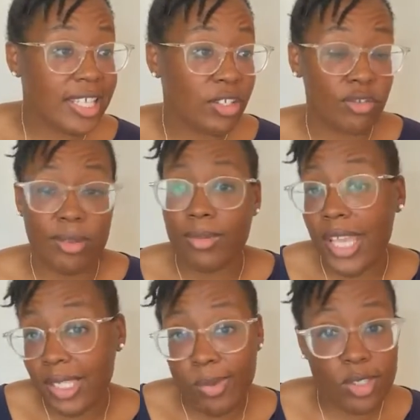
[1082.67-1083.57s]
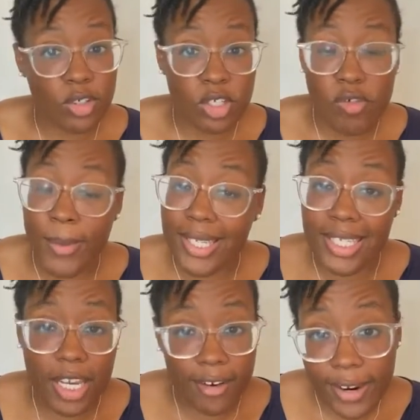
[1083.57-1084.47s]
I scheduled some text messages for my
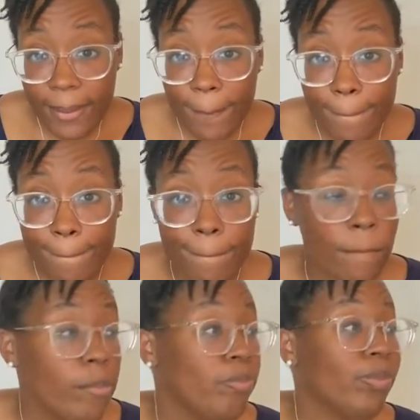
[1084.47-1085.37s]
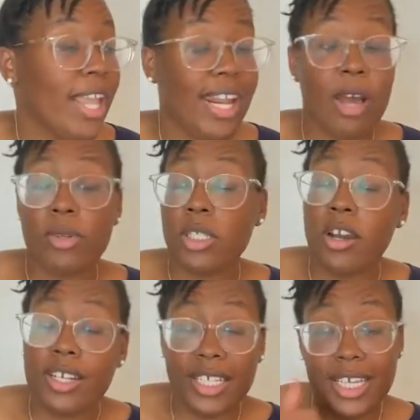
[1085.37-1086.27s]
CRM, and I was
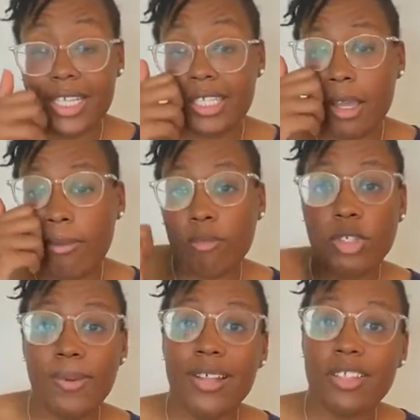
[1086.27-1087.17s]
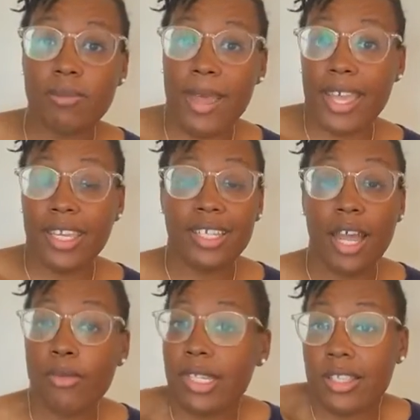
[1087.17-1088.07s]
starting to get some responses back,
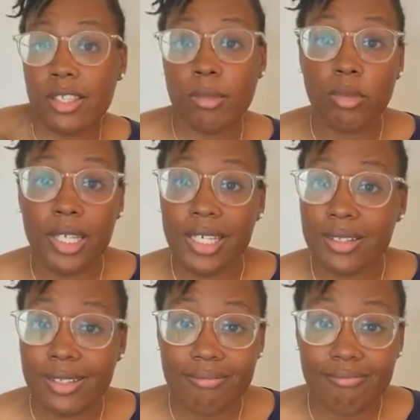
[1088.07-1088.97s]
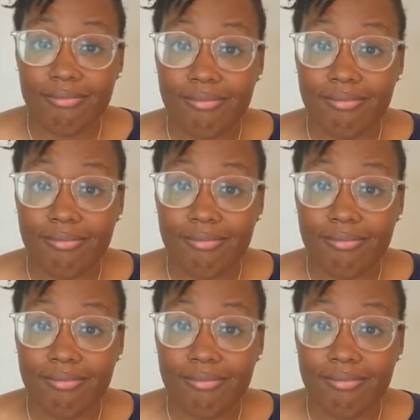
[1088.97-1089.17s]
and I was getting some new leads.